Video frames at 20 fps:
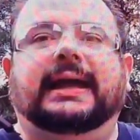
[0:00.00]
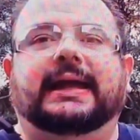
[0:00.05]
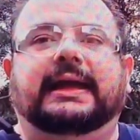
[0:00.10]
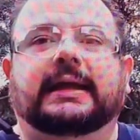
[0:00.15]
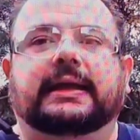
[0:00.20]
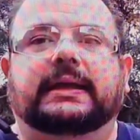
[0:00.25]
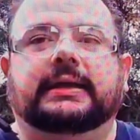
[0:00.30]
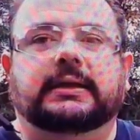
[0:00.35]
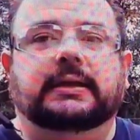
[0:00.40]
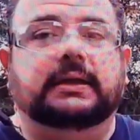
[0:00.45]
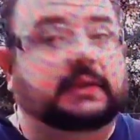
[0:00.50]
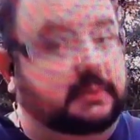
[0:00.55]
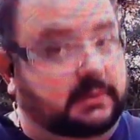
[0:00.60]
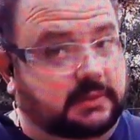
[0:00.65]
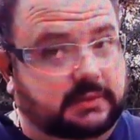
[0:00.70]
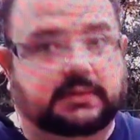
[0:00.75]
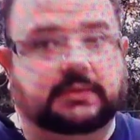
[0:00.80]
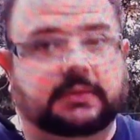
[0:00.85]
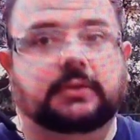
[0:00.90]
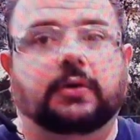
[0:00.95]
and. Uh,
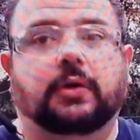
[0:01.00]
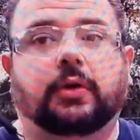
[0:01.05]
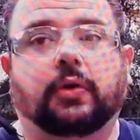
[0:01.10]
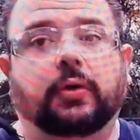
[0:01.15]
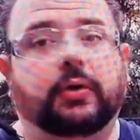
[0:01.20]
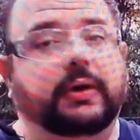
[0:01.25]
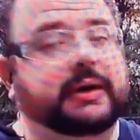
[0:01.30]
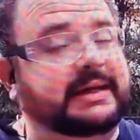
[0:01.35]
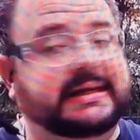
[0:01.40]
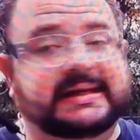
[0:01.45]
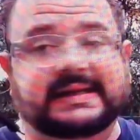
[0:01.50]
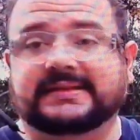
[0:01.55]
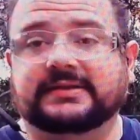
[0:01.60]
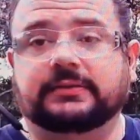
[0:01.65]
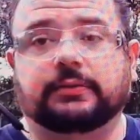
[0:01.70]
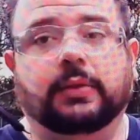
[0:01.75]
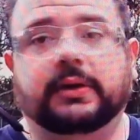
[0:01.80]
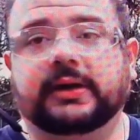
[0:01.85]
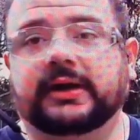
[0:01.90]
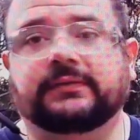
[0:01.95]
or
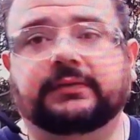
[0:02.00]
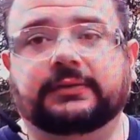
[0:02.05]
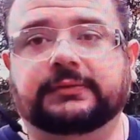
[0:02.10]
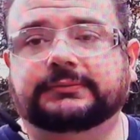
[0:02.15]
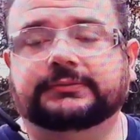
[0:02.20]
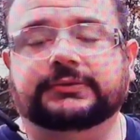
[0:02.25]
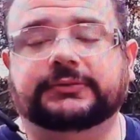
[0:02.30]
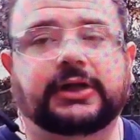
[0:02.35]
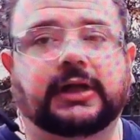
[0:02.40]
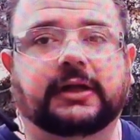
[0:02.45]
it, whatever,